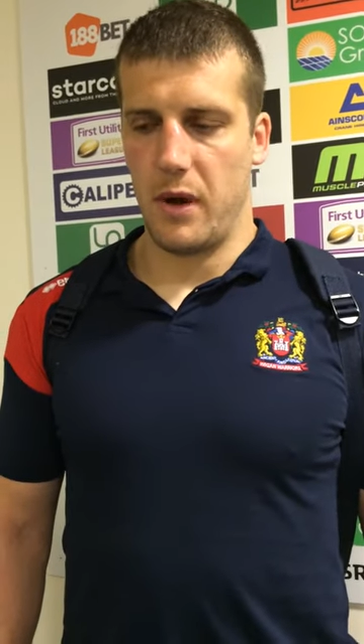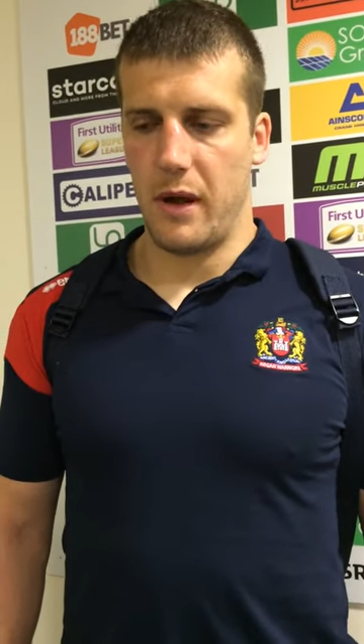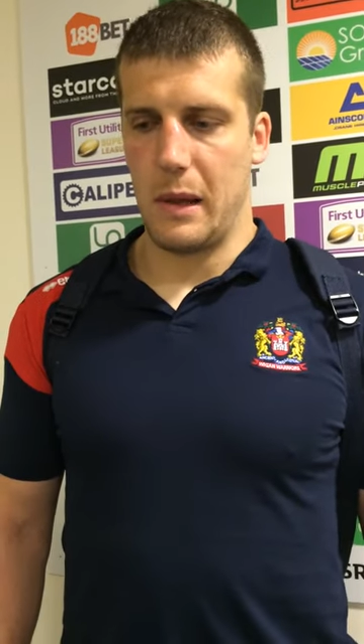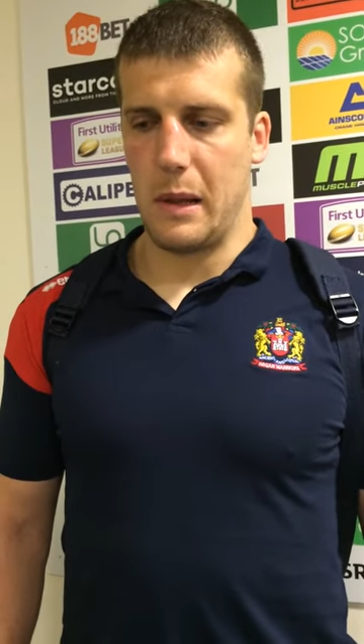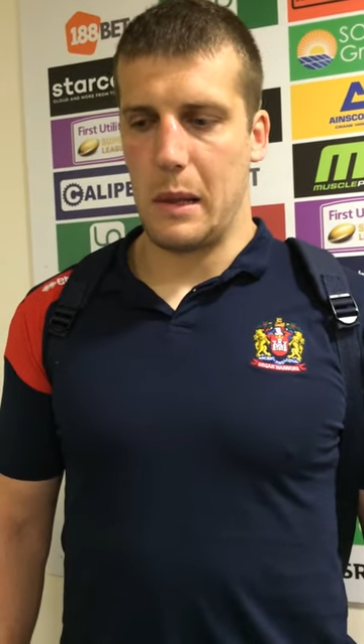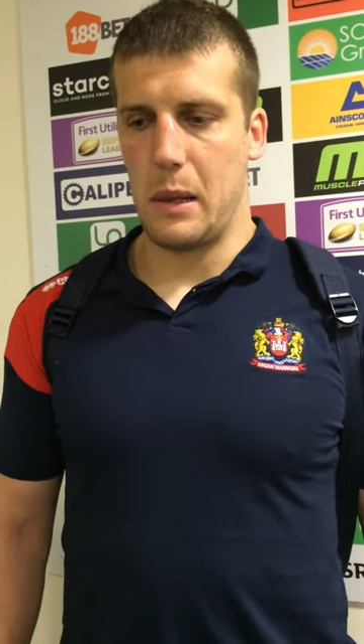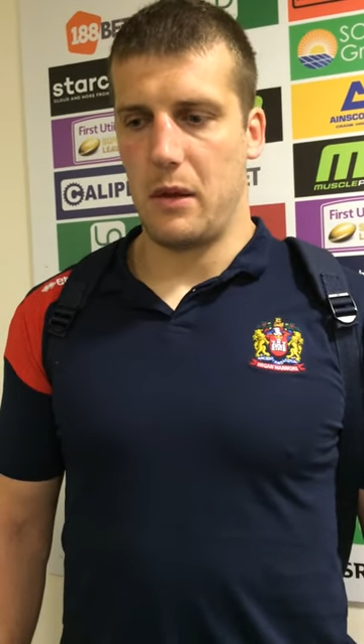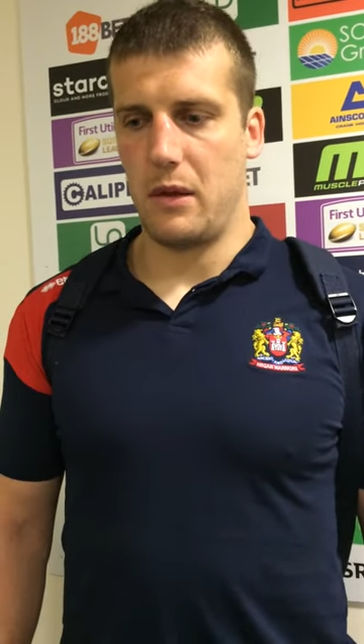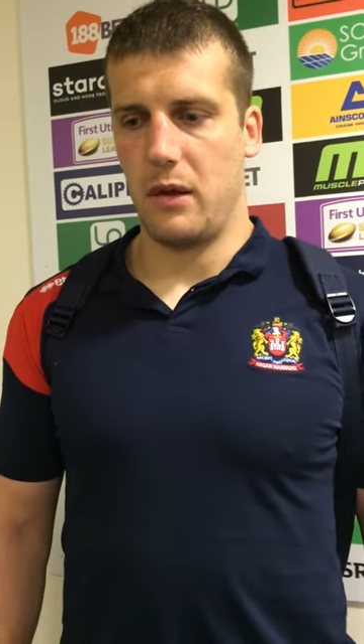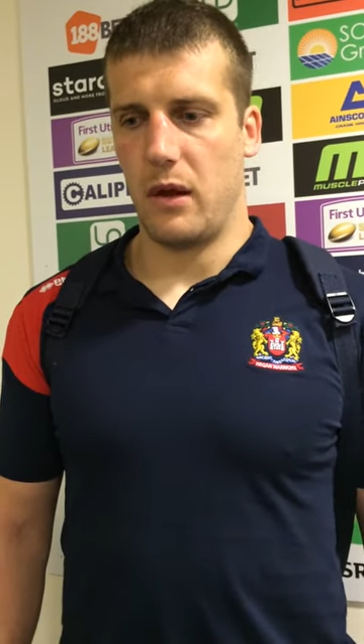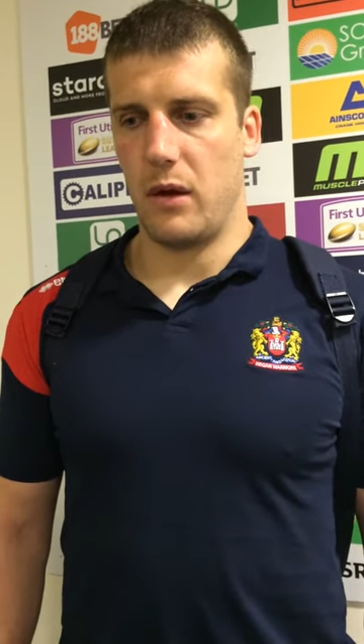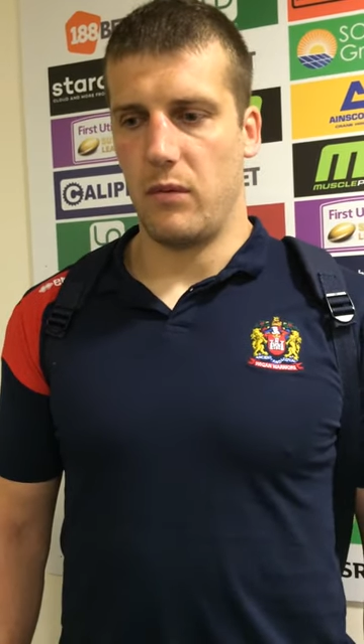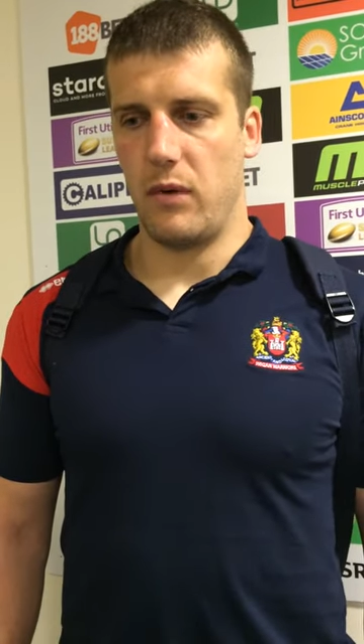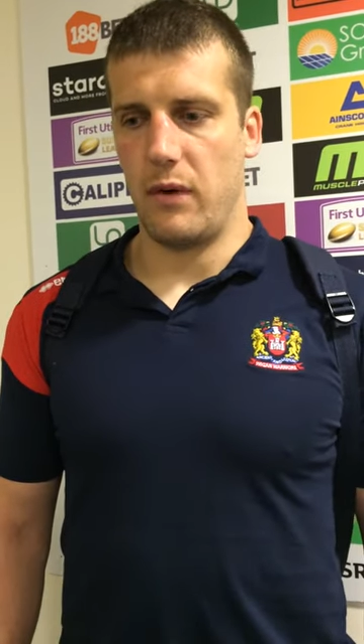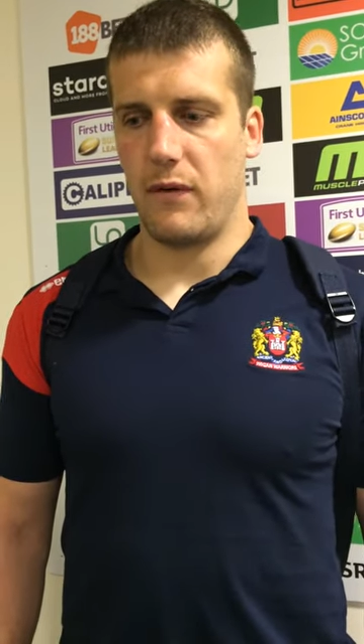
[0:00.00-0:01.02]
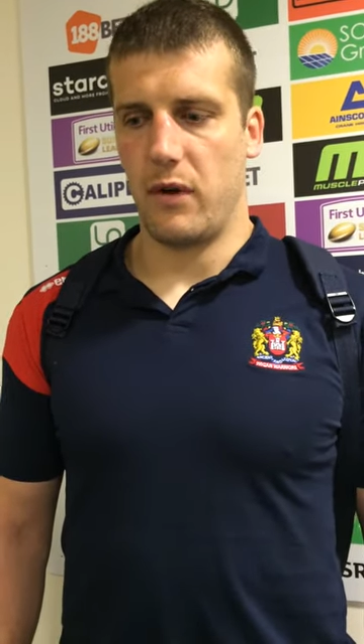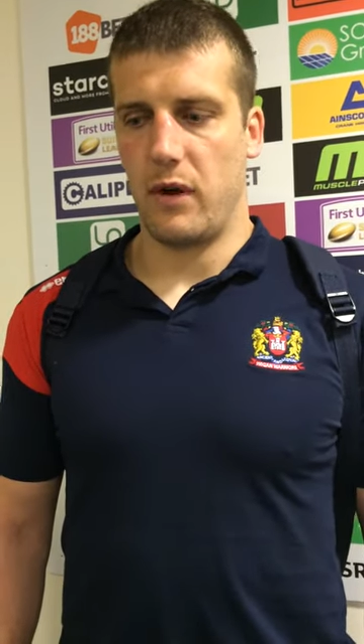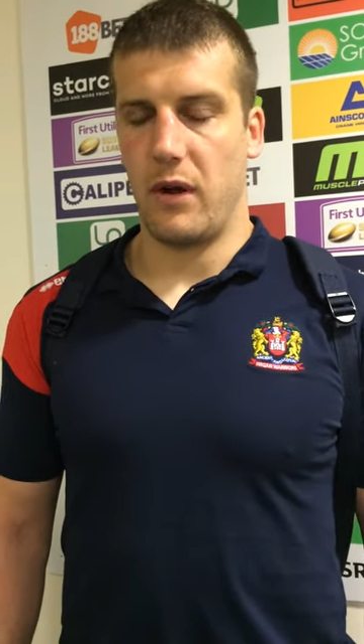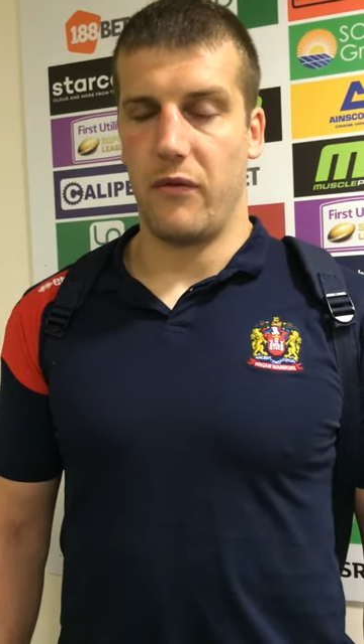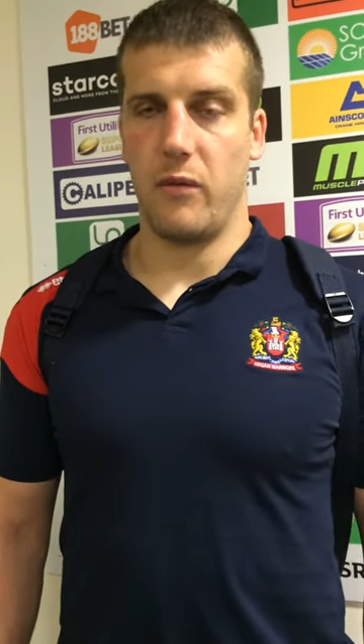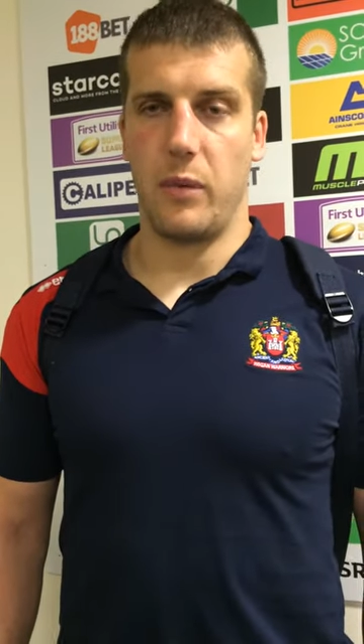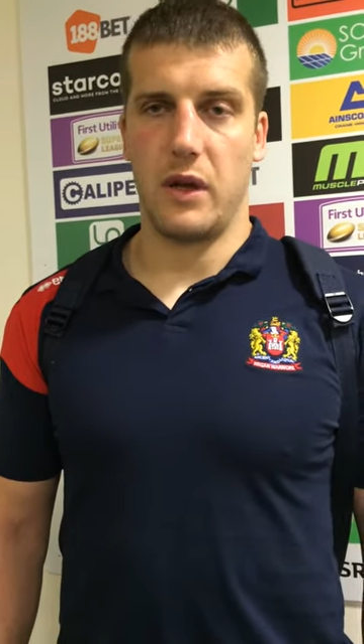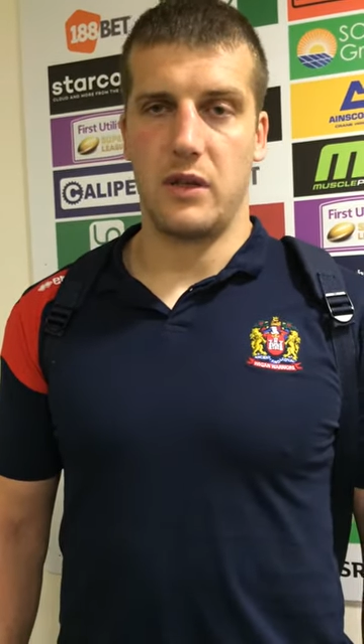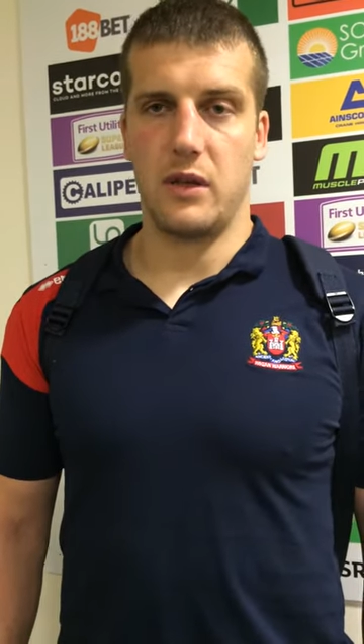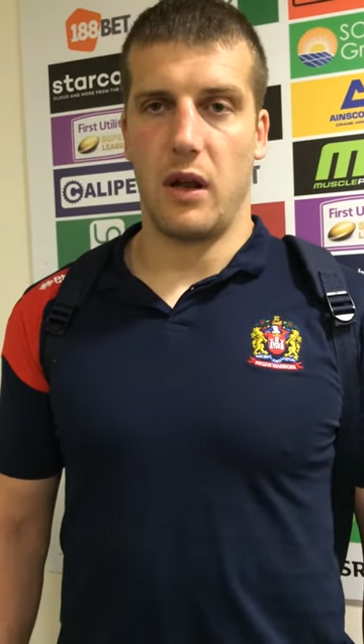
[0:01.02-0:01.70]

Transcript: but you know, we've got another big